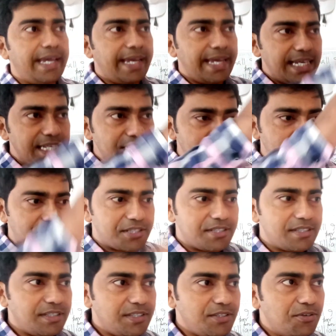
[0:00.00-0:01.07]
his
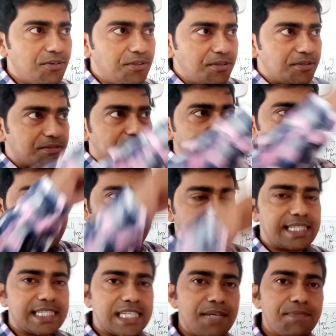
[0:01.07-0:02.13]

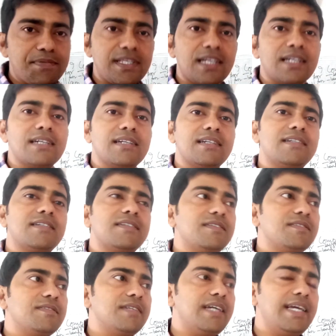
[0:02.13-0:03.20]
description
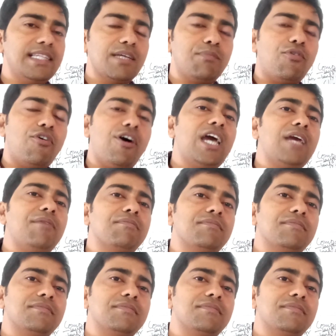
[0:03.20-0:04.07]
in the poem,